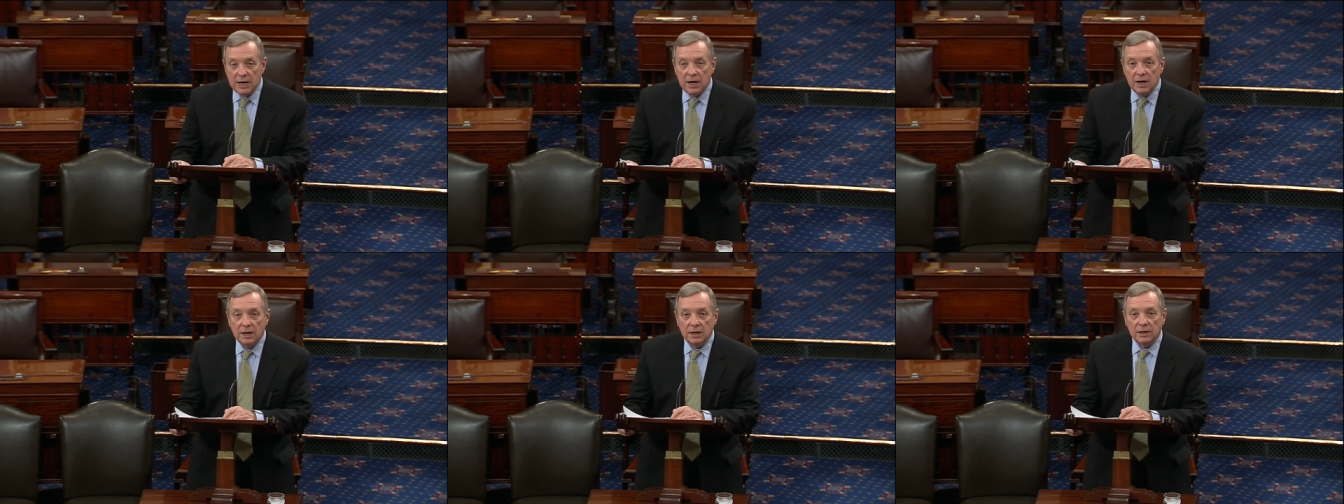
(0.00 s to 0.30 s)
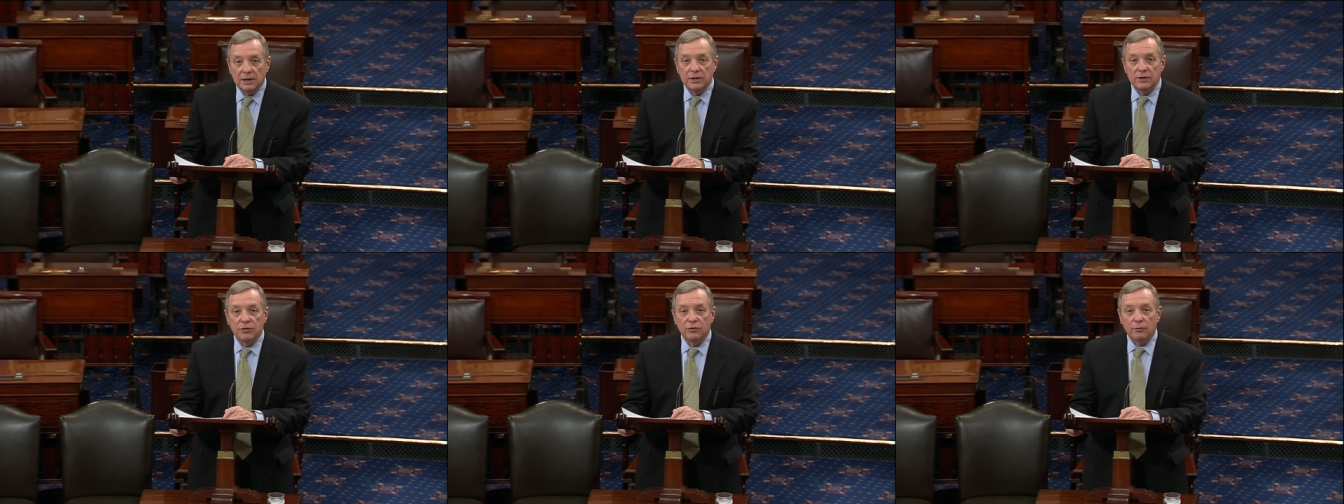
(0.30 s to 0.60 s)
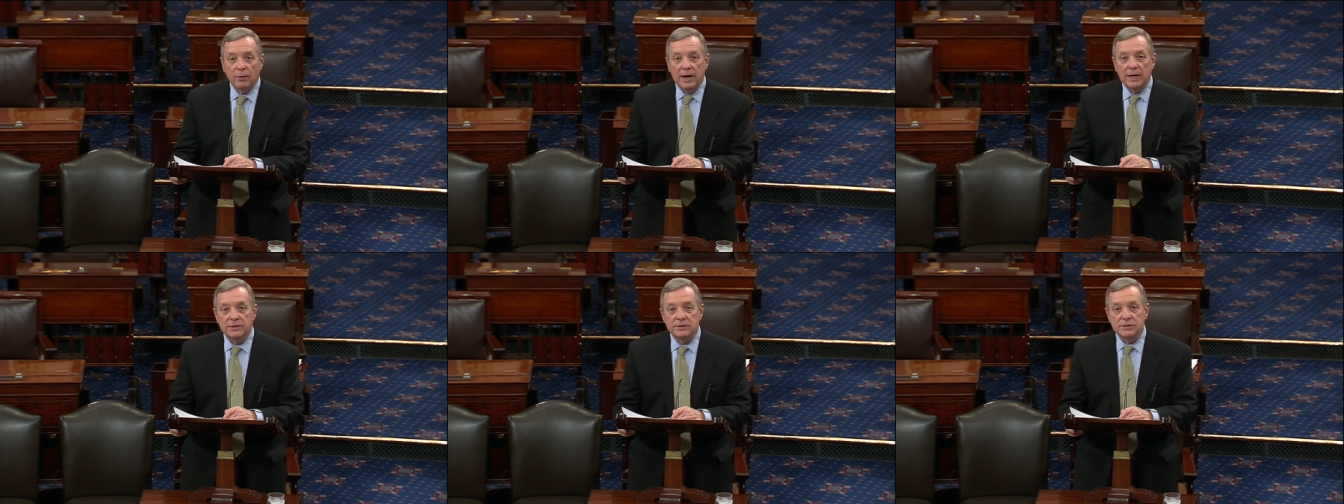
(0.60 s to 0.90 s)
ugly
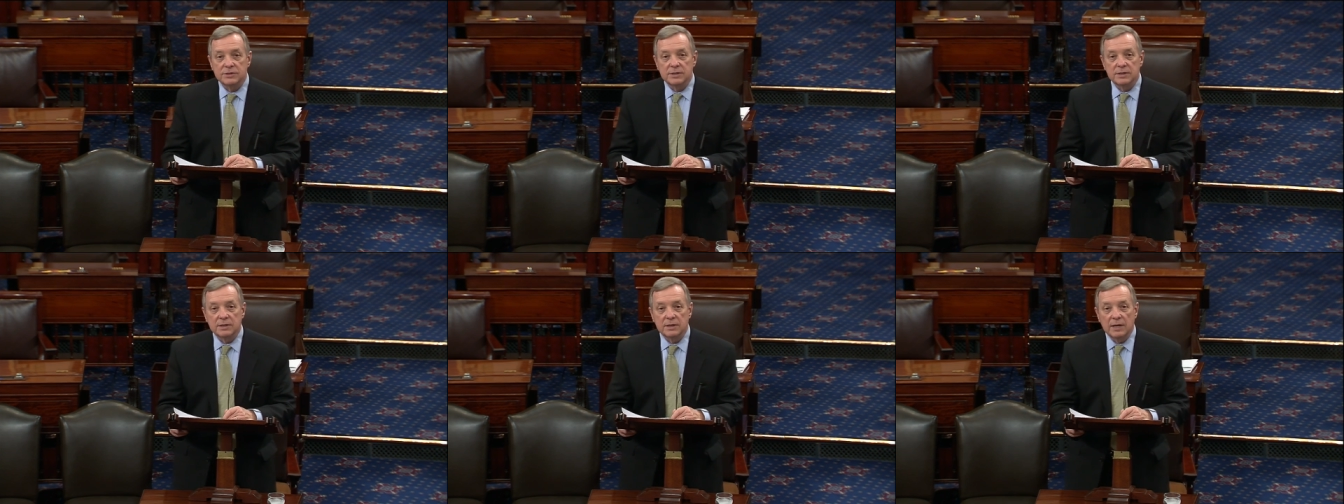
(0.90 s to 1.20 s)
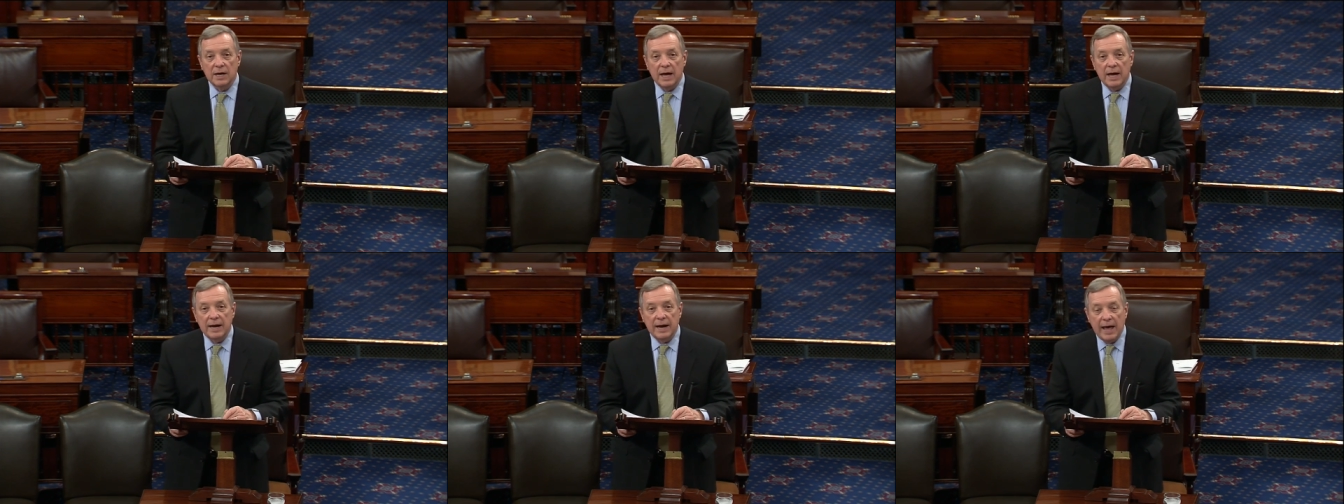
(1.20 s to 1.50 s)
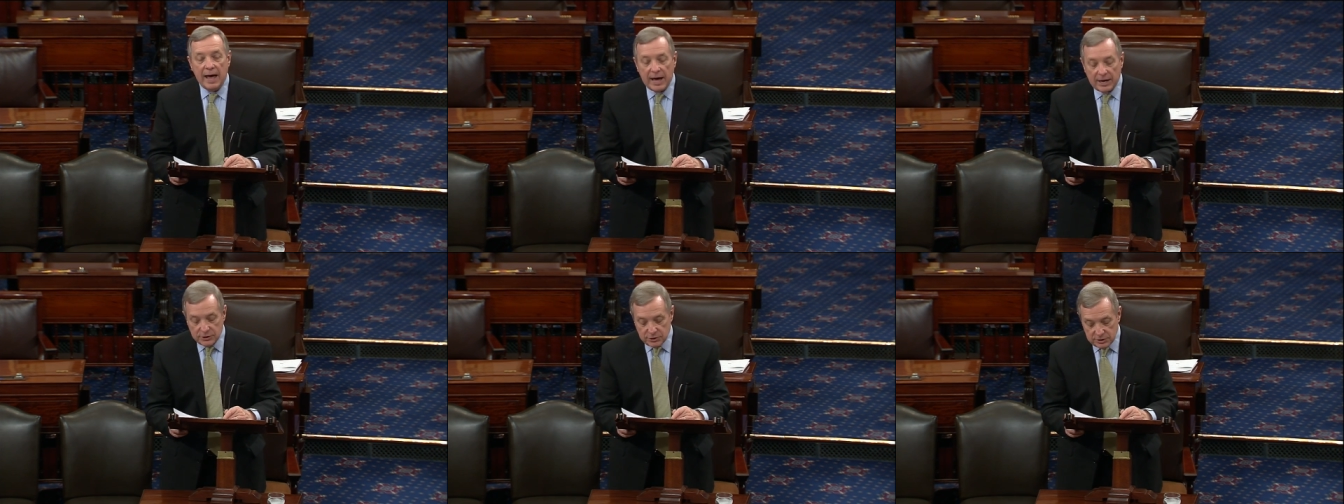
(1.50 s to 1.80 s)
threats and
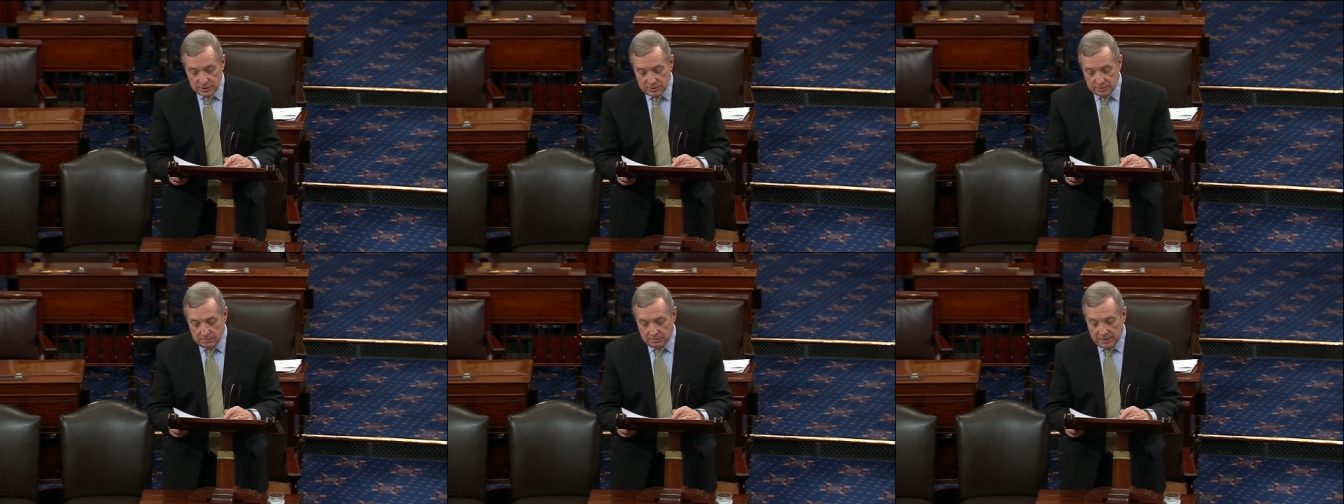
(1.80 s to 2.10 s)
action